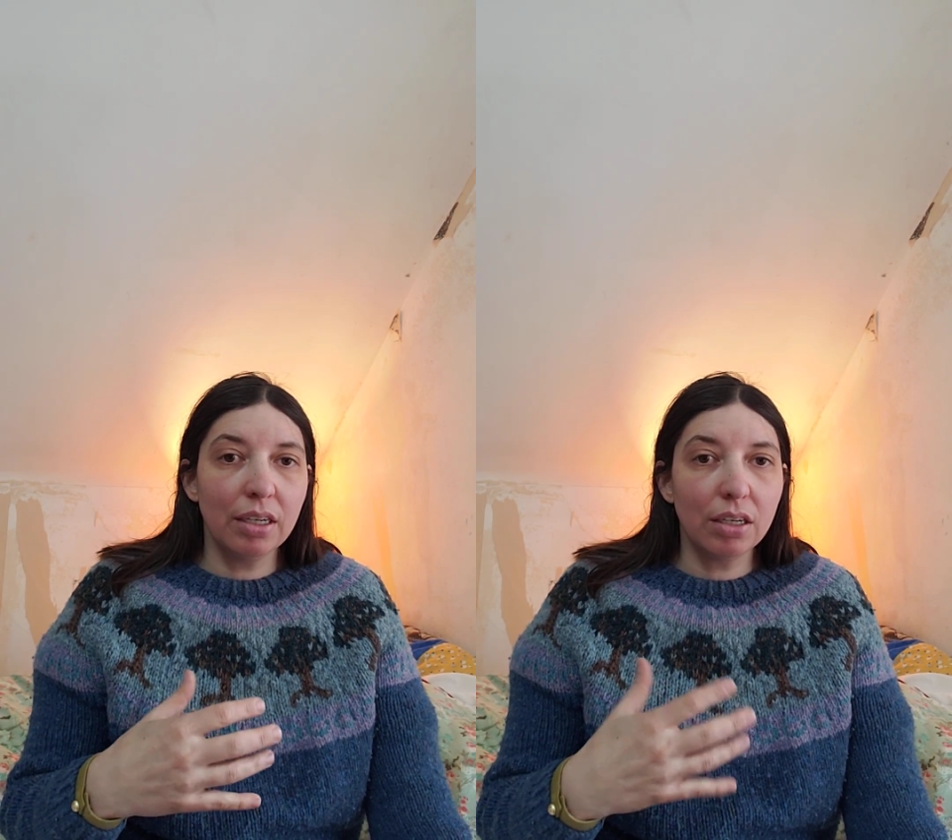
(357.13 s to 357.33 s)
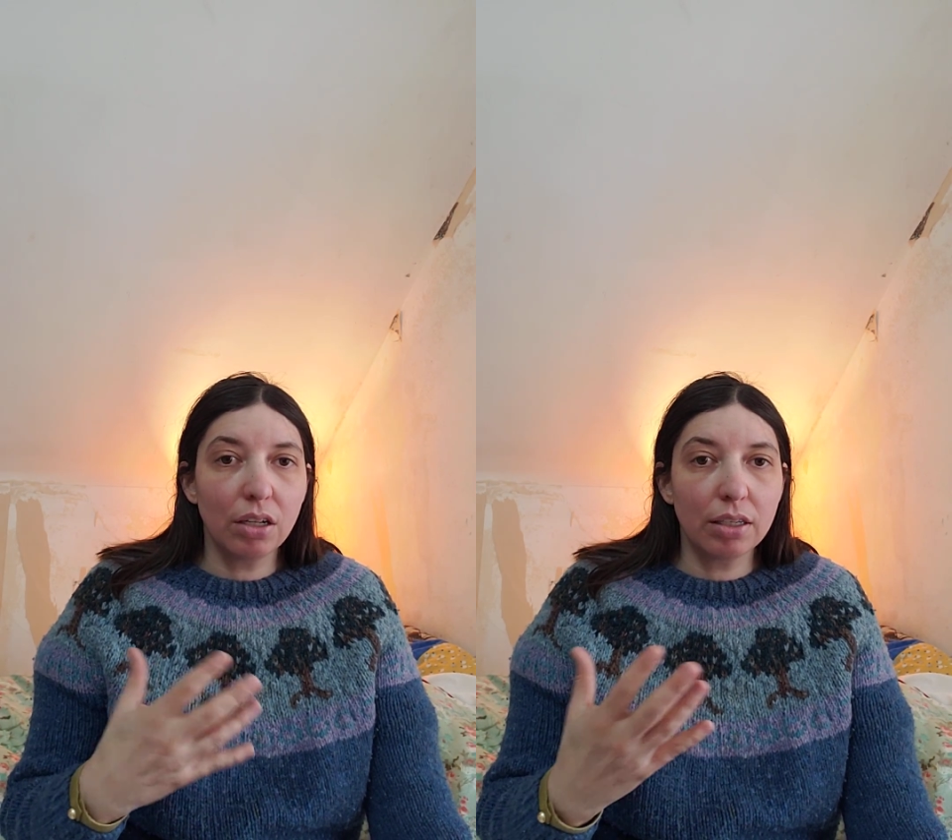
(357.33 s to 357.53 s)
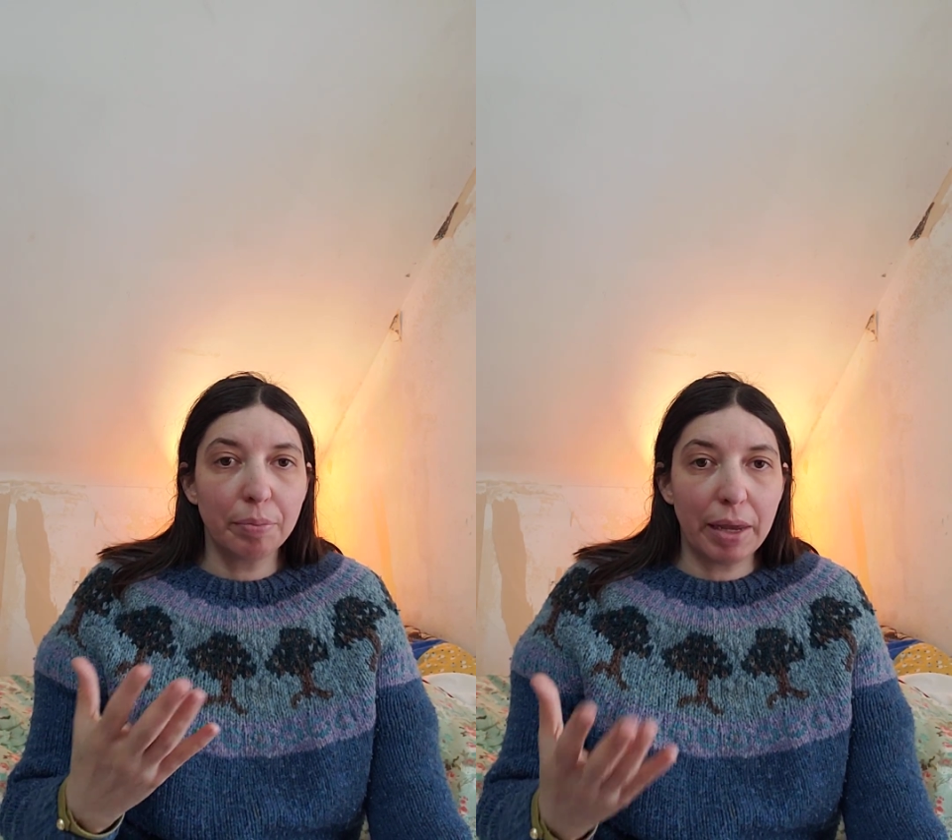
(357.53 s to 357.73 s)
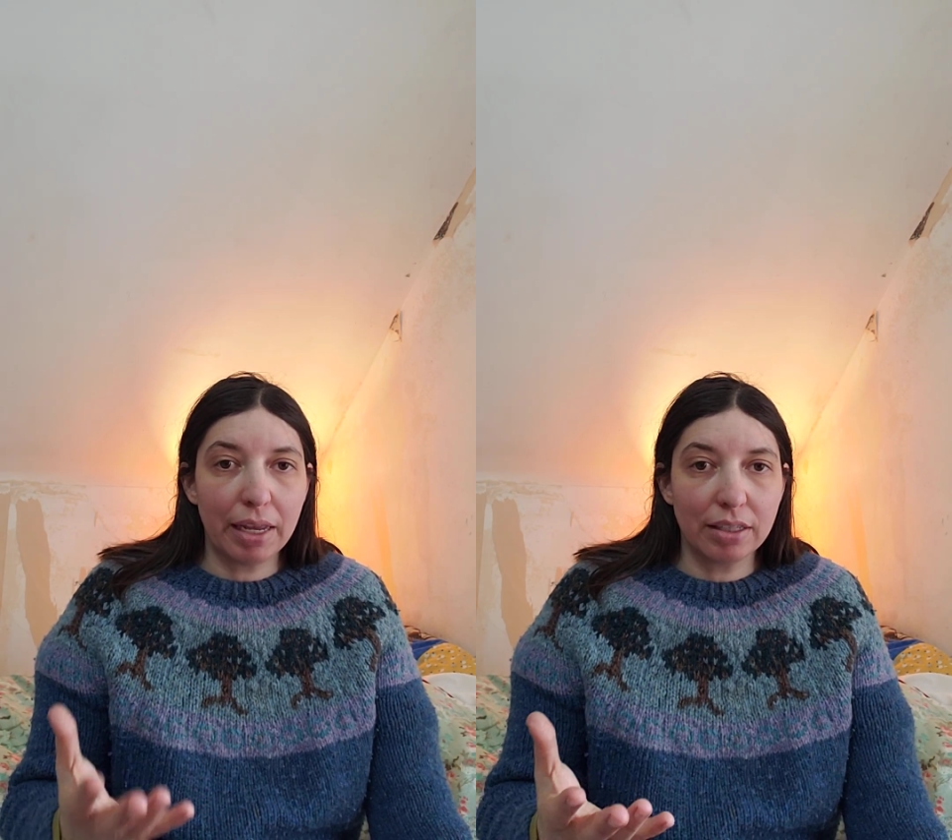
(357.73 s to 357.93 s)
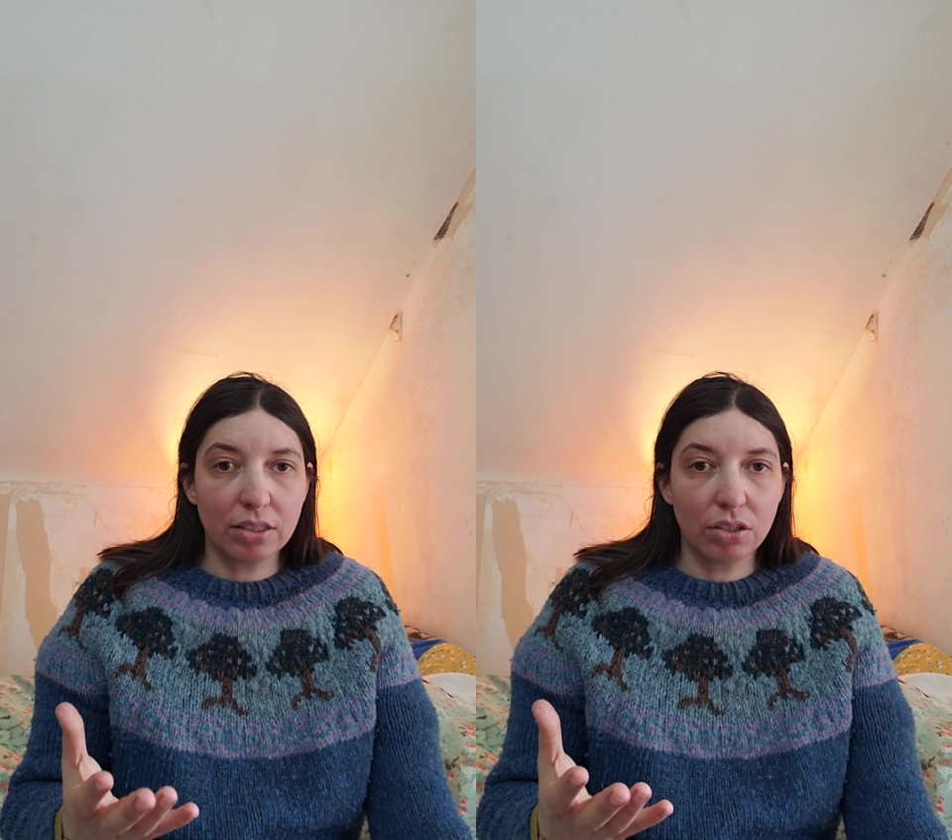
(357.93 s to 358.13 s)
It all
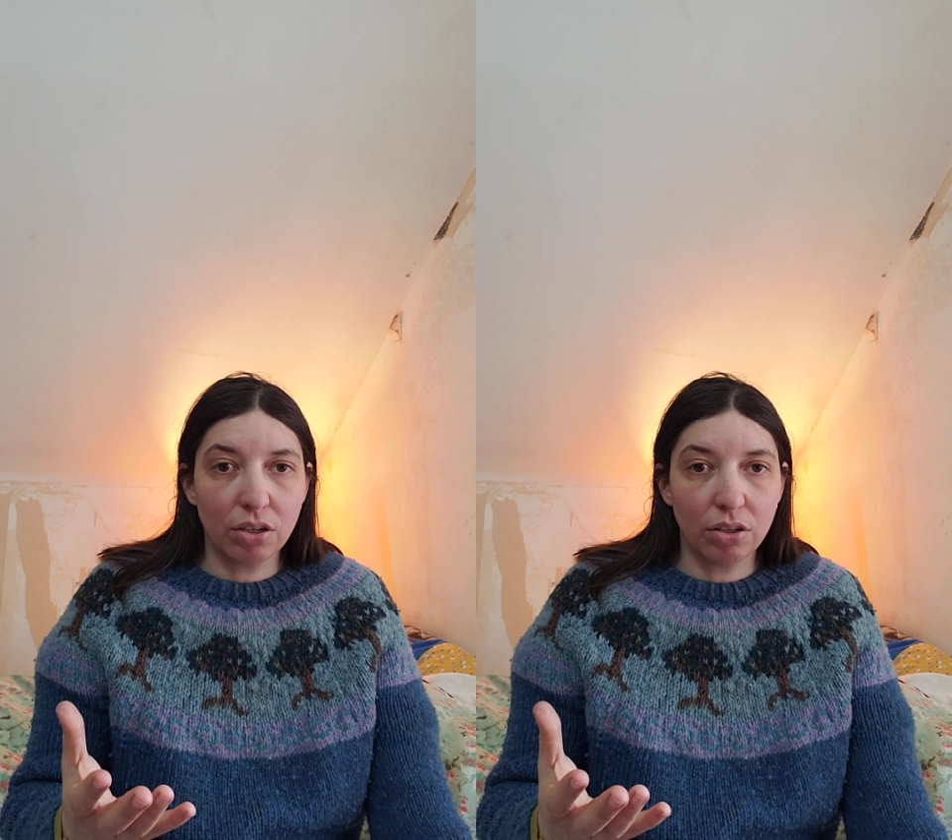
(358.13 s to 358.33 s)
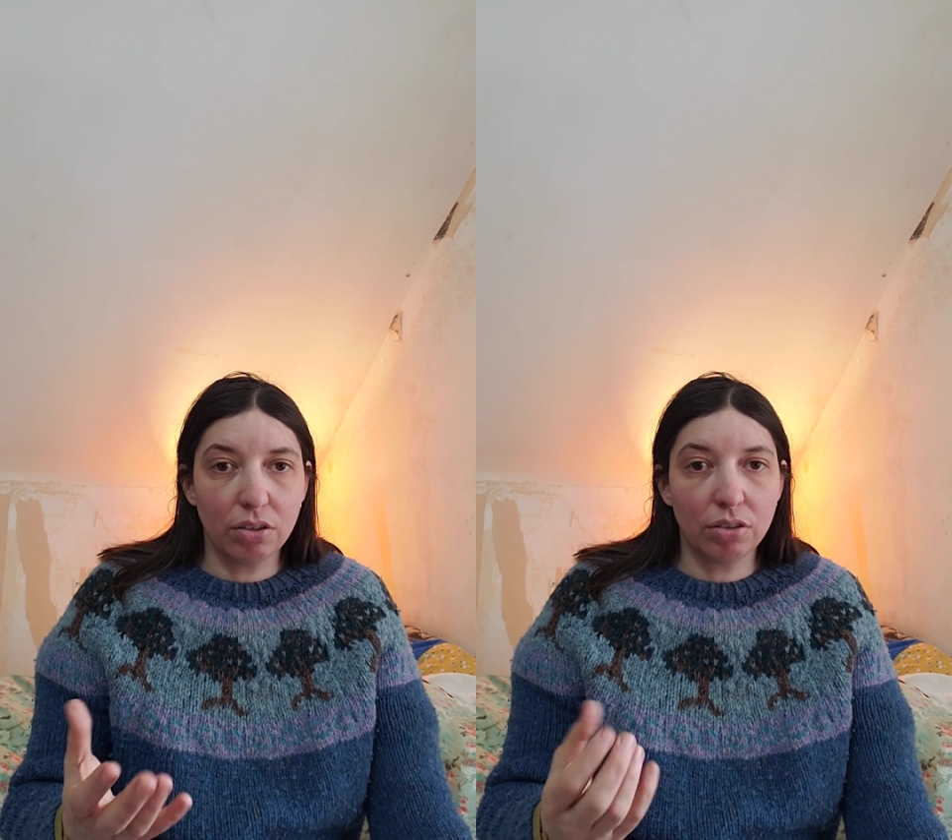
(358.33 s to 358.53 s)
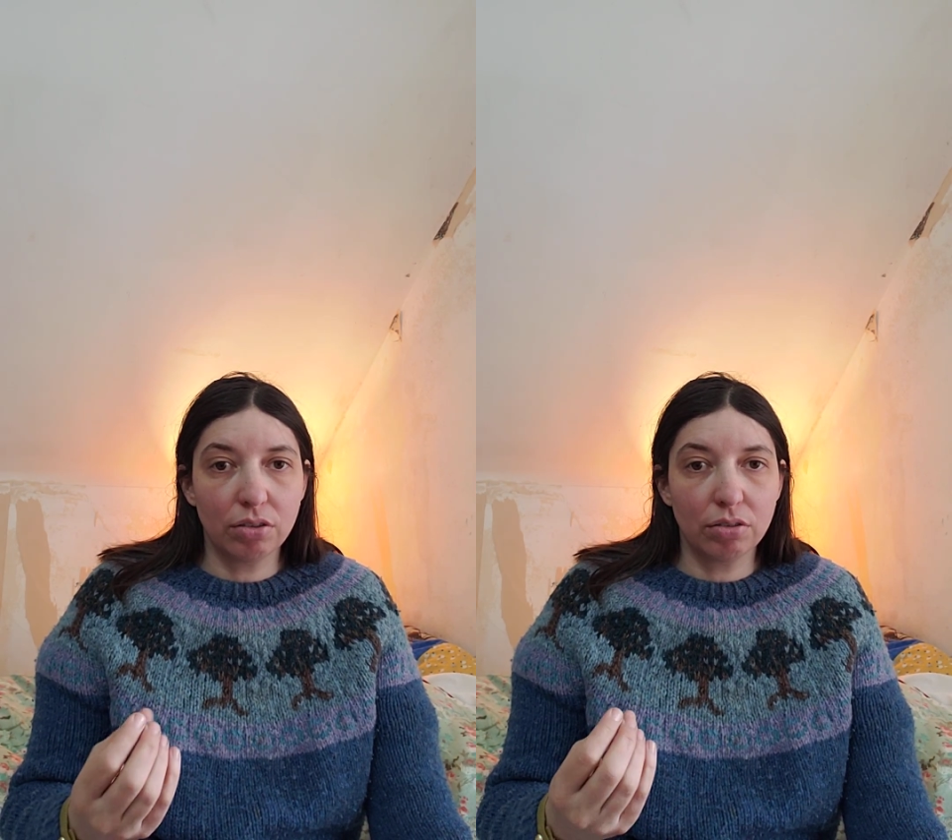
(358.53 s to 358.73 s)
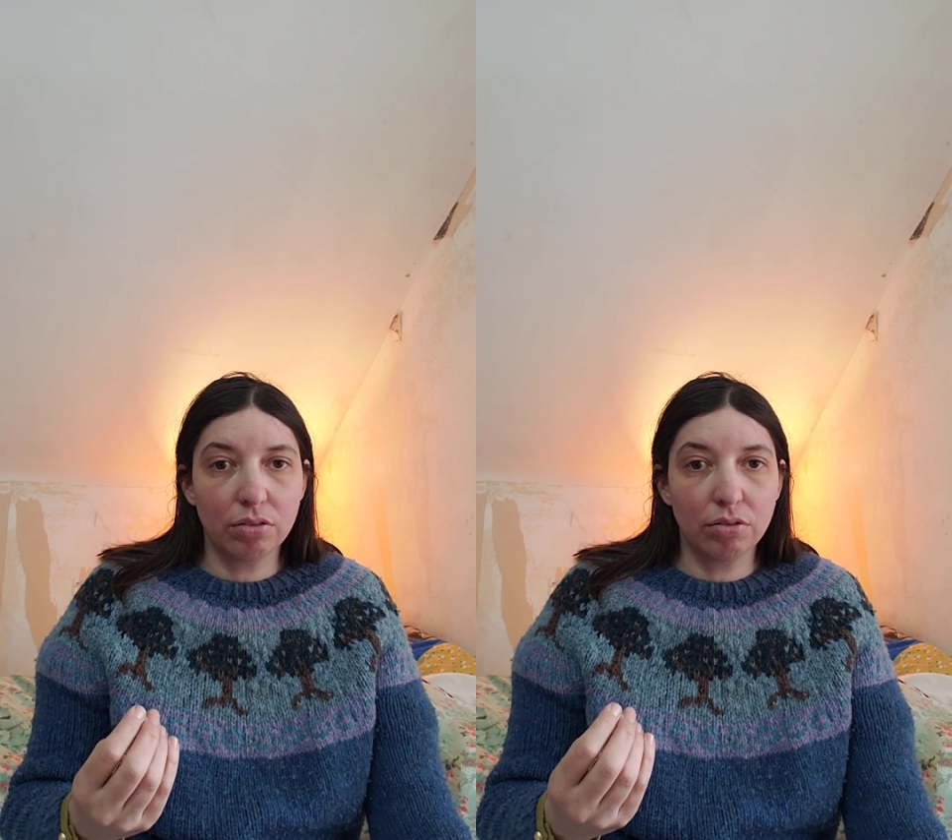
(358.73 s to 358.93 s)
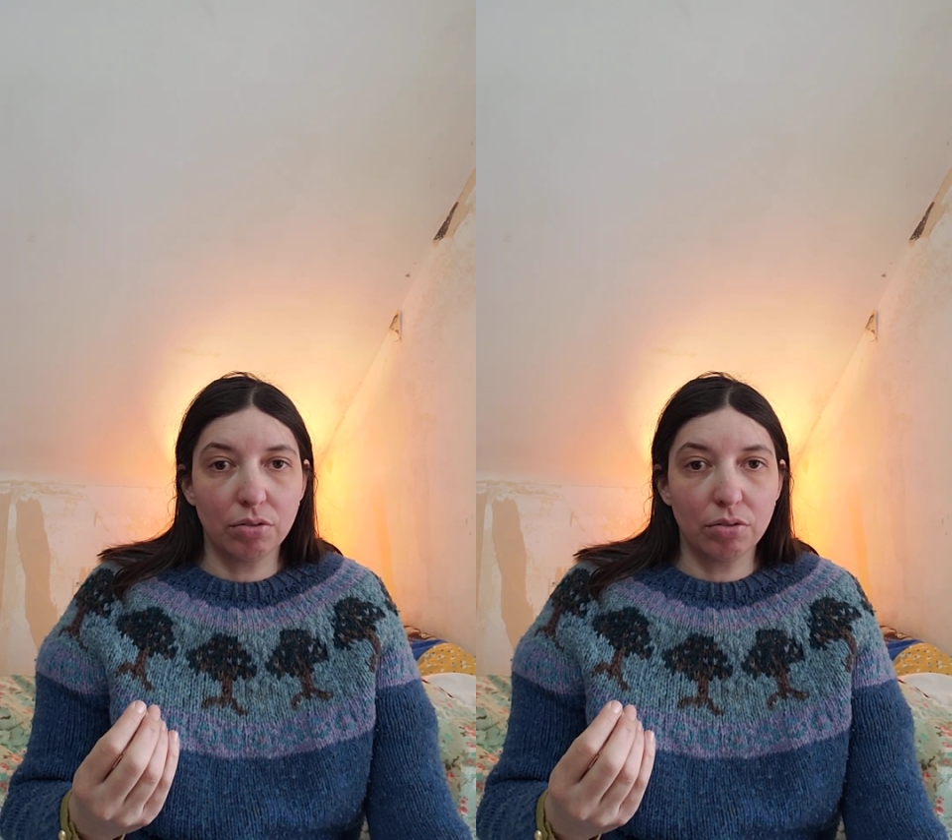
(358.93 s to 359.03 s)
depends on